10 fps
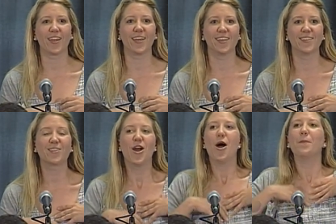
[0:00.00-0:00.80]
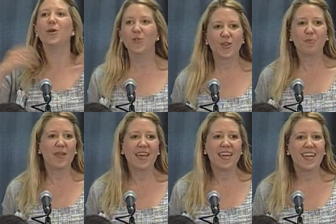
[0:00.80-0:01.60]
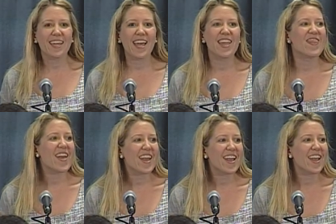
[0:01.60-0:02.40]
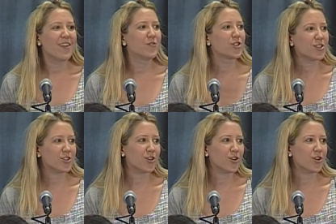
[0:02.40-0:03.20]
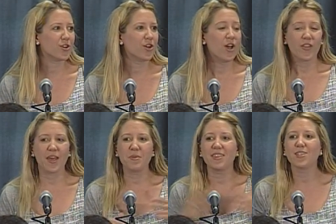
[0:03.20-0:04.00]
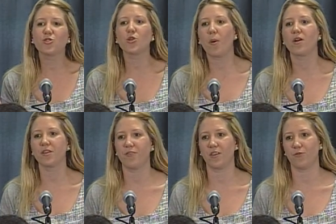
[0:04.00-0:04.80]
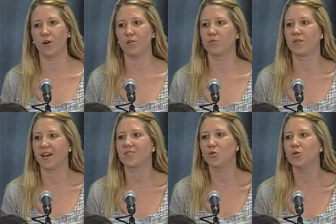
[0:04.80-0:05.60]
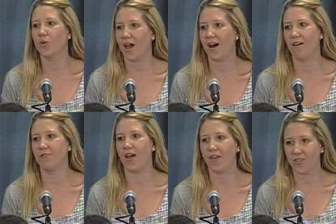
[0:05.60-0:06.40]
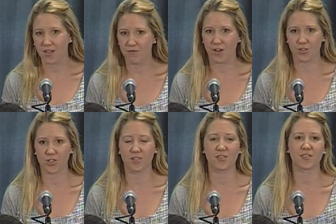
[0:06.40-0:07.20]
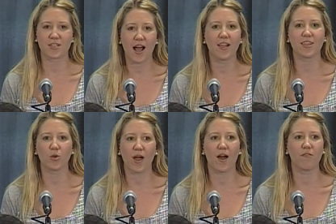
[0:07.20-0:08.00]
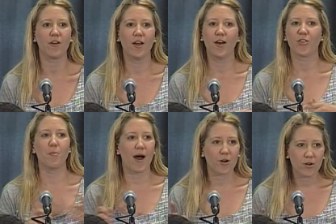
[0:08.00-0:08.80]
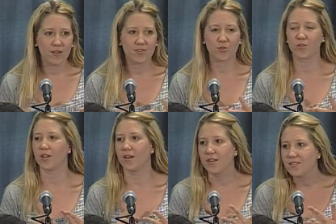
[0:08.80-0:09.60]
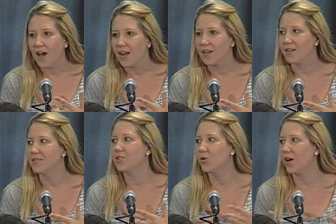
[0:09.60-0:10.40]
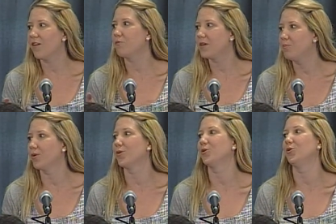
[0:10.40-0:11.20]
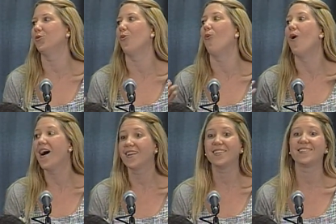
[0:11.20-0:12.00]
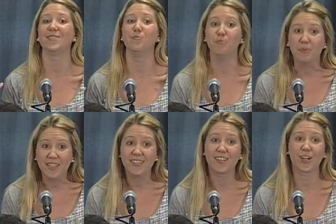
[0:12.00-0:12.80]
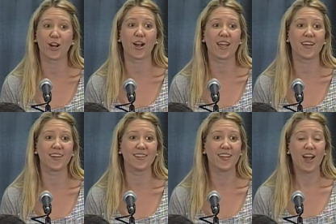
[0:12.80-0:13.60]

is music playing, and they have just heard, I mean, these are the party faithful. That's who you have at the conventions. It's not like you have the moderates or the undecideds. You have people who want to be there and